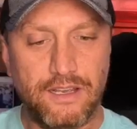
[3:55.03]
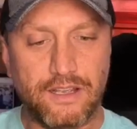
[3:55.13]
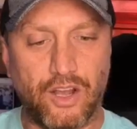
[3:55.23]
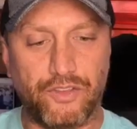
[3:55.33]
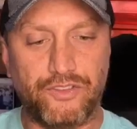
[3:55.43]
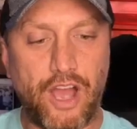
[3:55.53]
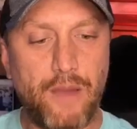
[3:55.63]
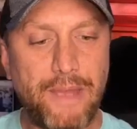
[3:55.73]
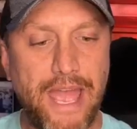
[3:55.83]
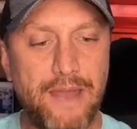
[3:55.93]
called
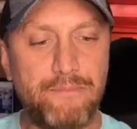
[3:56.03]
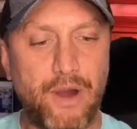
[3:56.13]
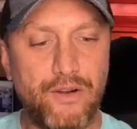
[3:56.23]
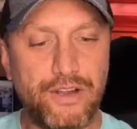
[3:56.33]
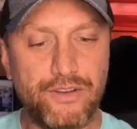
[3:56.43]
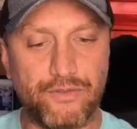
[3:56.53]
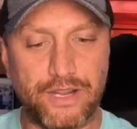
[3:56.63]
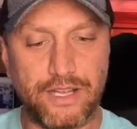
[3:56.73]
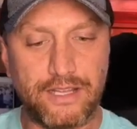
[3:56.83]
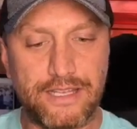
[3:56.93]
Top Hat Bar and
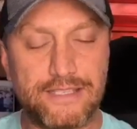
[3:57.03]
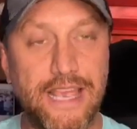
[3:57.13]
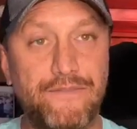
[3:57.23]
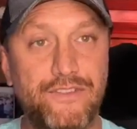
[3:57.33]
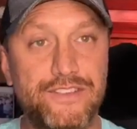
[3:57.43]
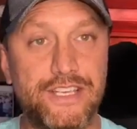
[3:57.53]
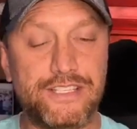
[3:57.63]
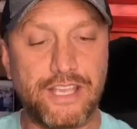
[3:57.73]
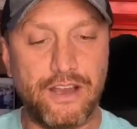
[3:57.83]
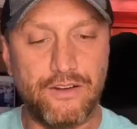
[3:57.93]
Grill in San
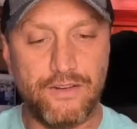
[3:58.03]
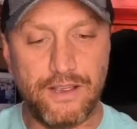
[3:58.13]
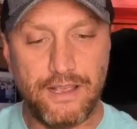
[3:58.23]
Francisco